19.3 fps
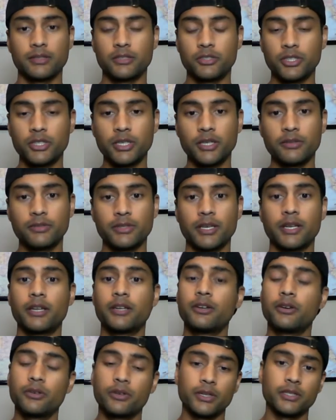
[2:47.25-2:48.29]
Chiefs, and I
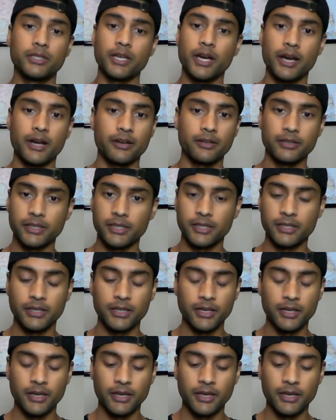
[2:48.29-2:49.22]
know entirely